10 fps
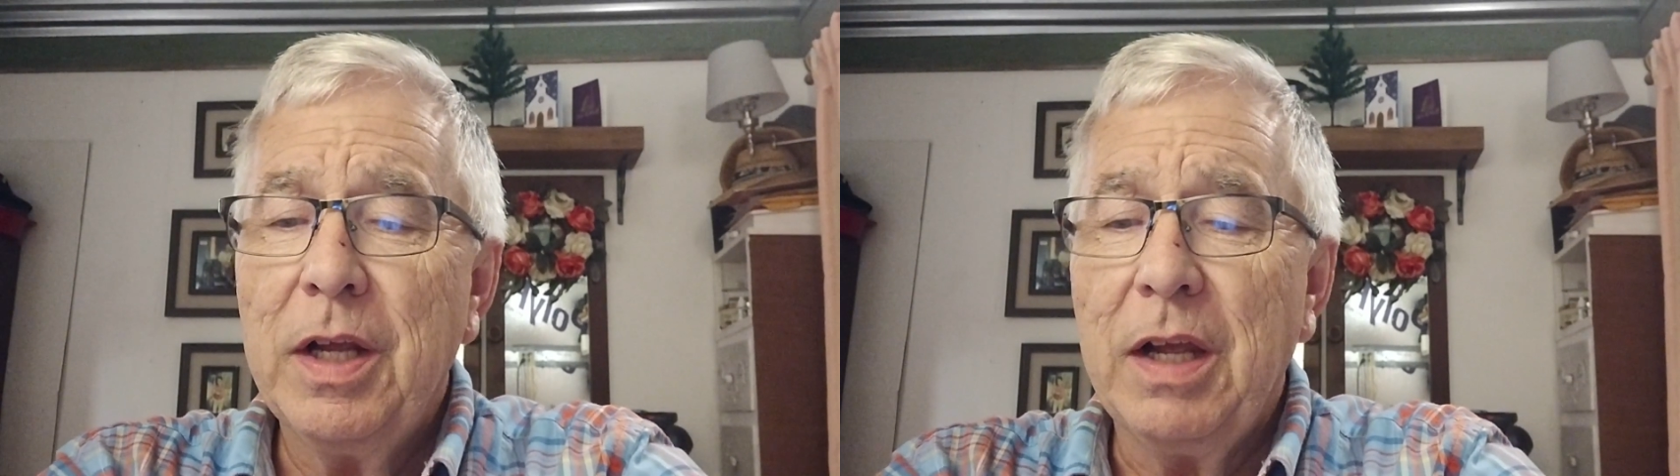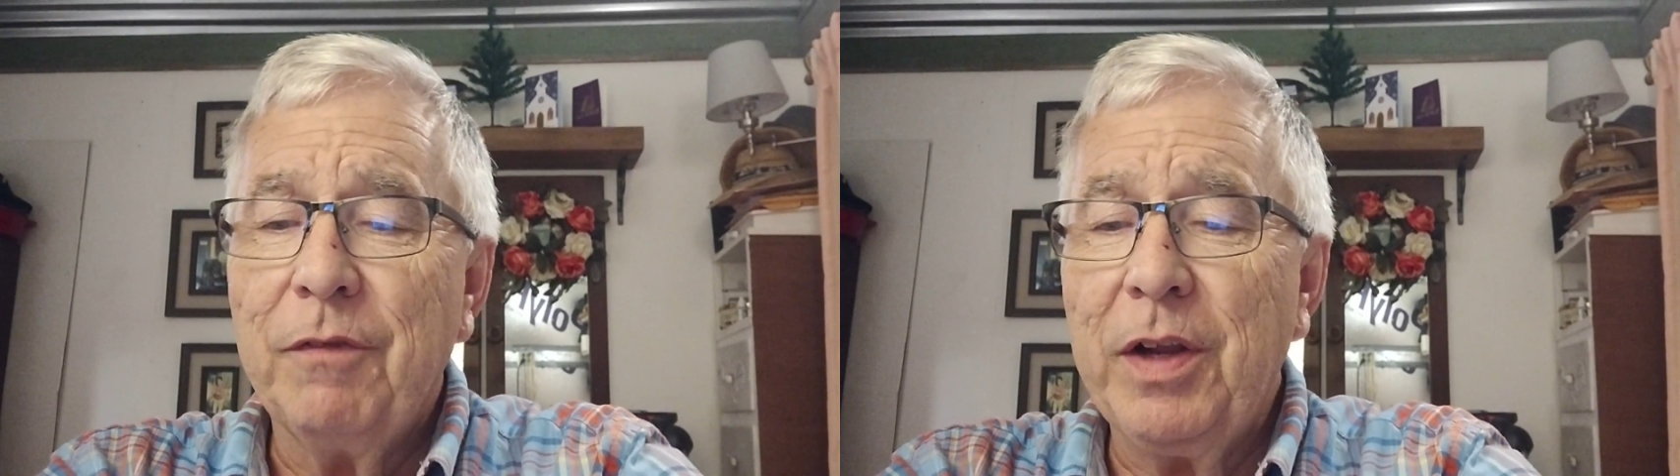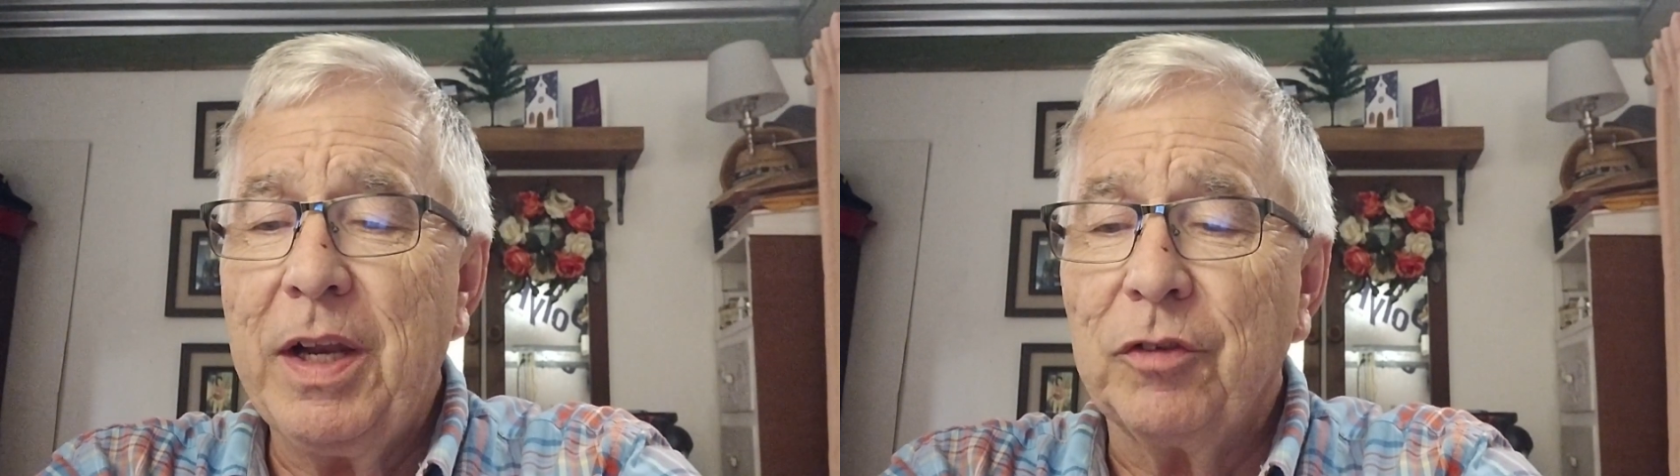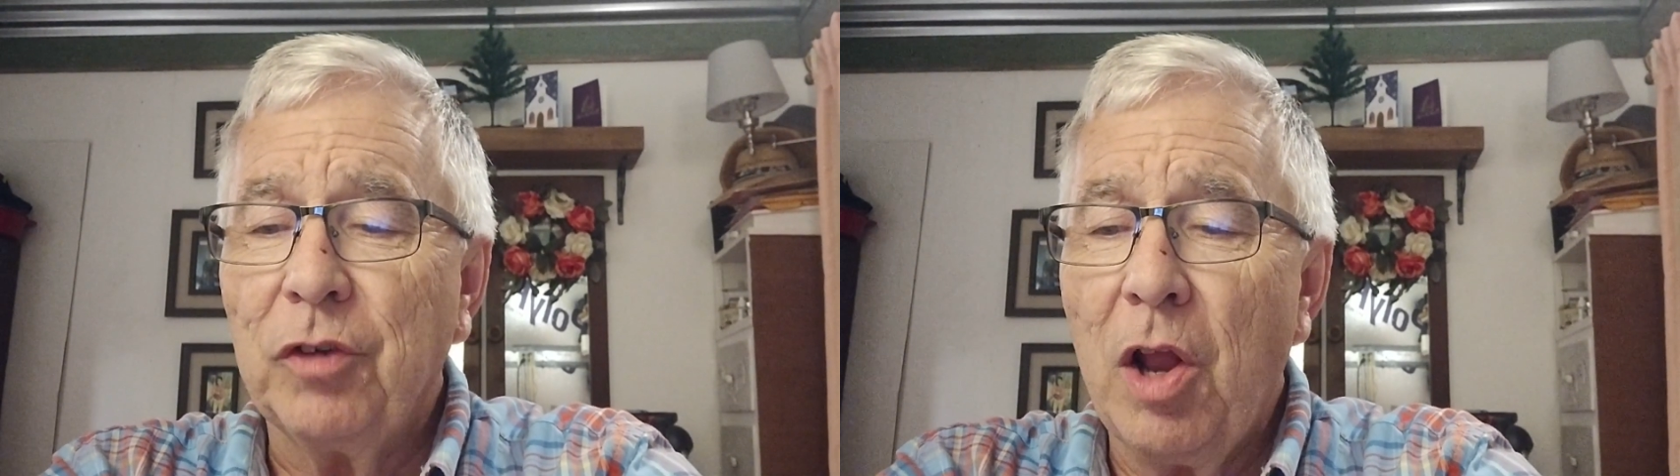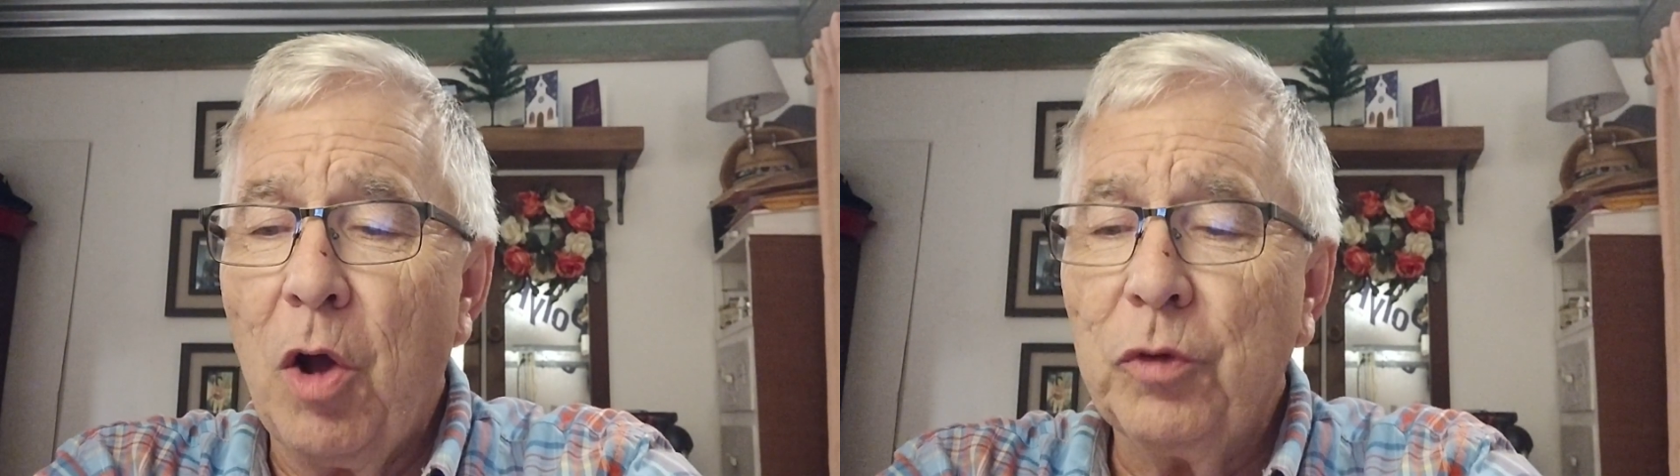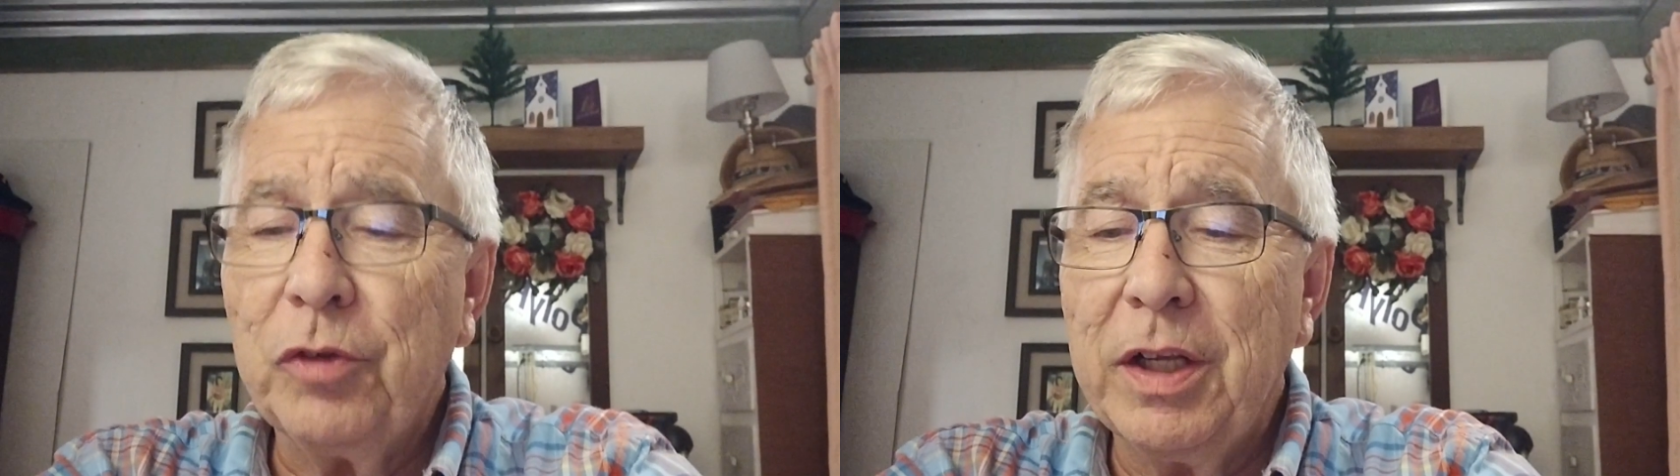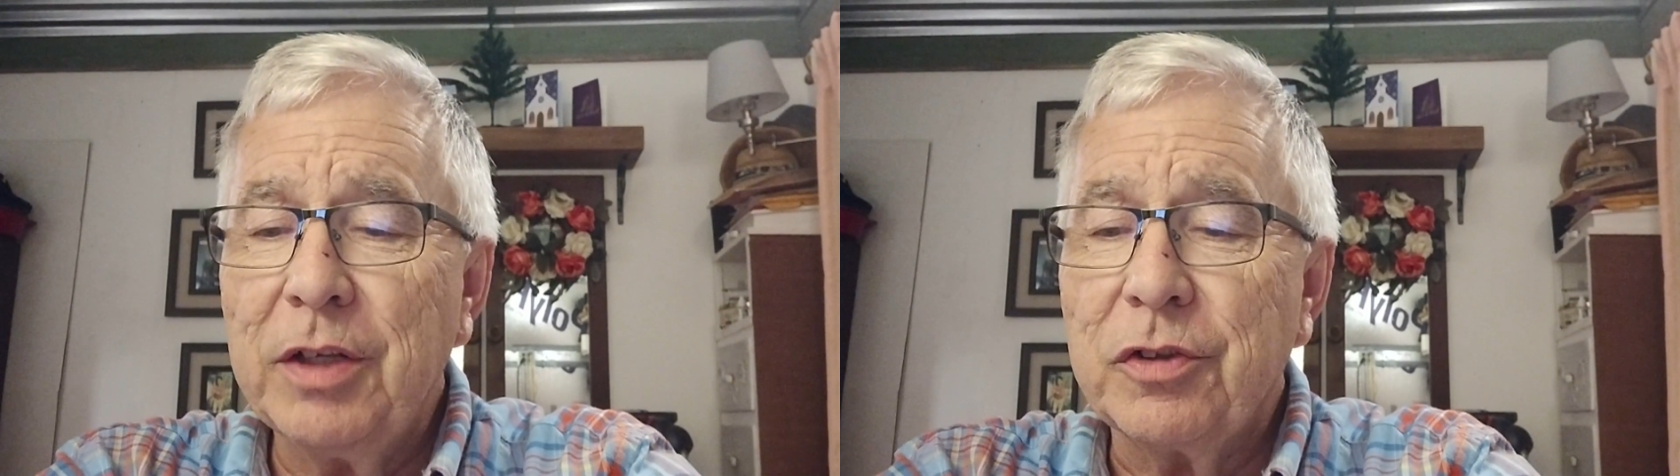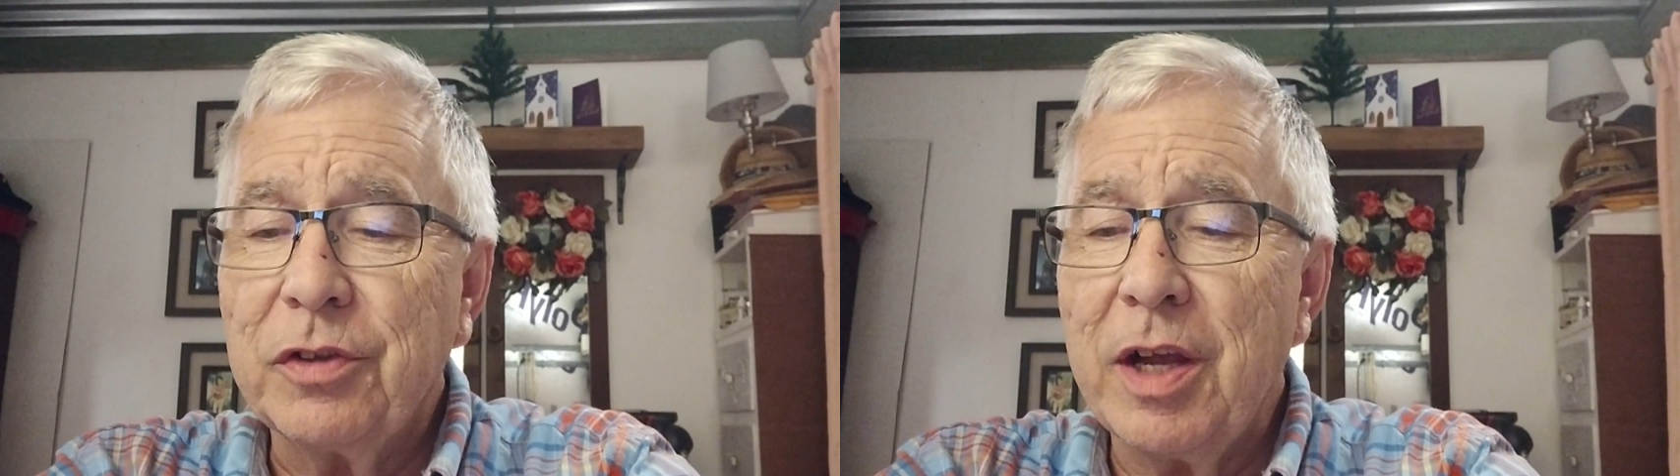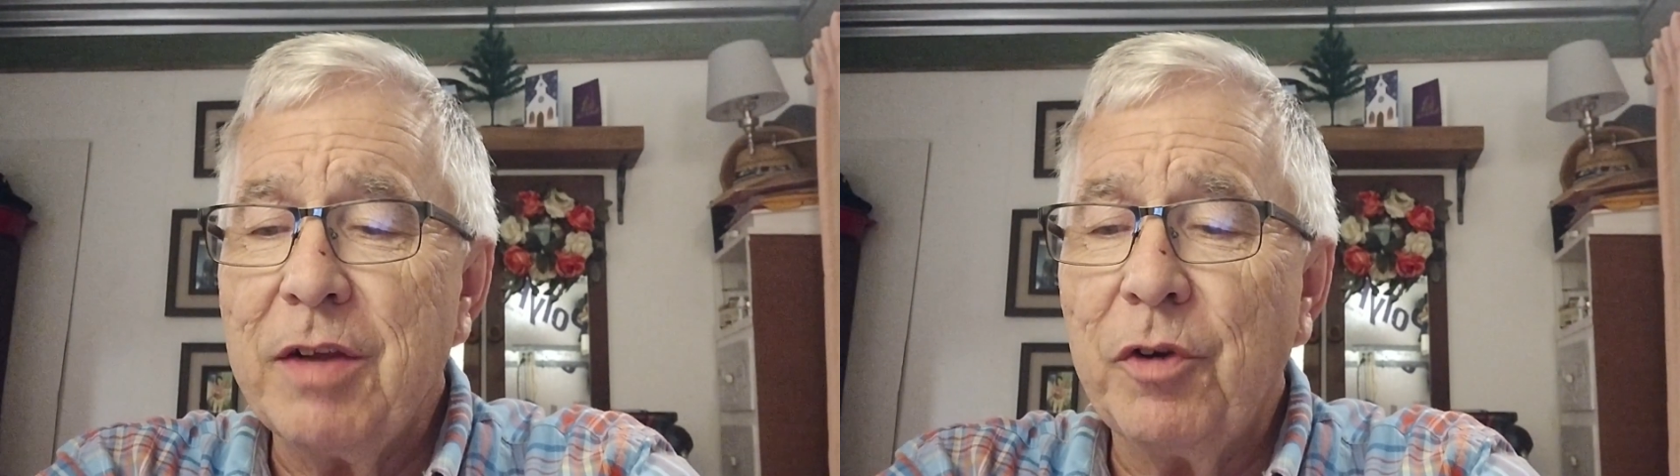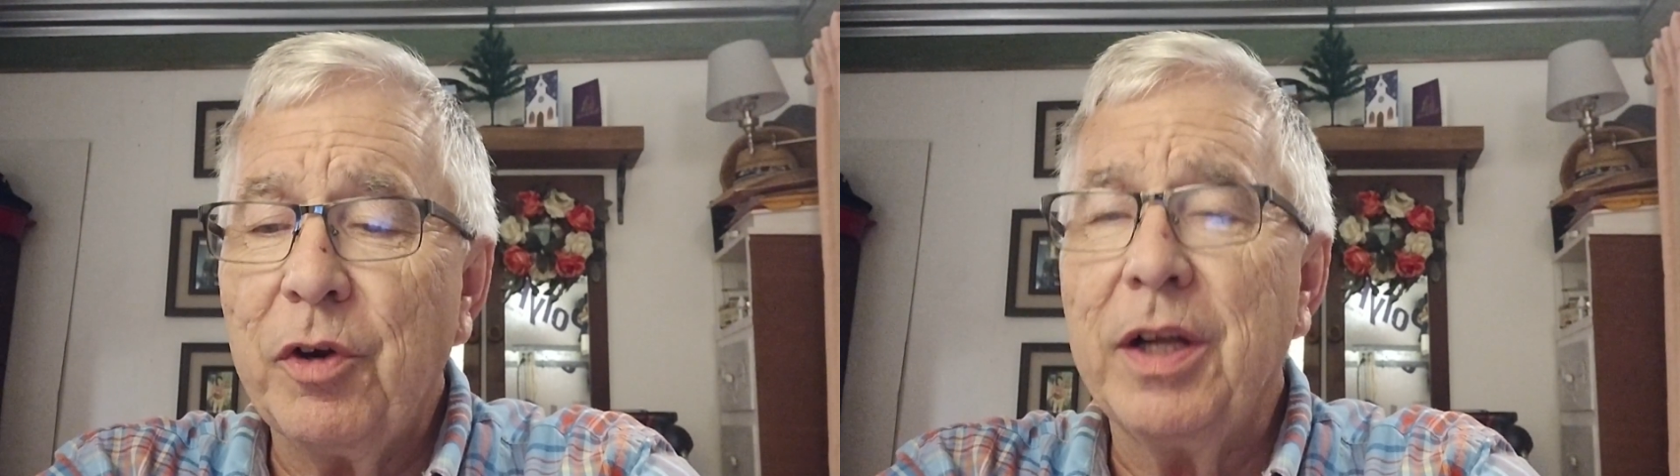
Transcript: if it has lost its savor,